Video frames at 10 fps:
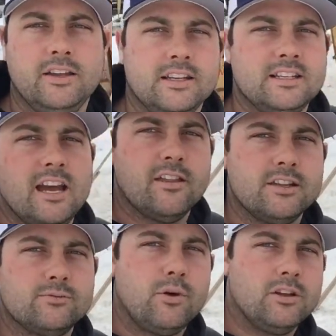You can tell
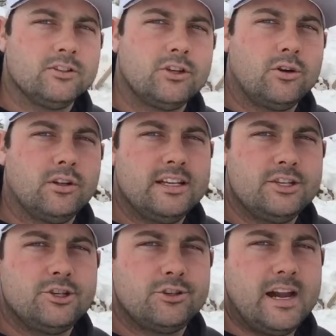this wall's totally
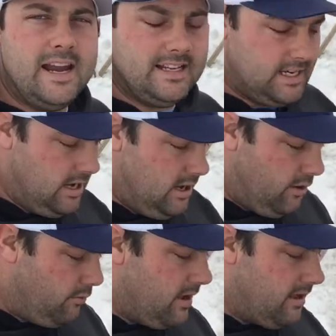straight.
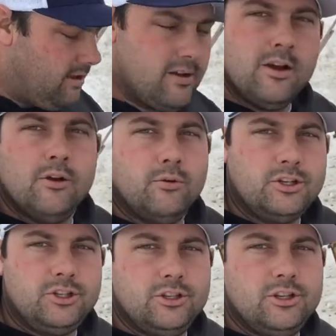Well, what you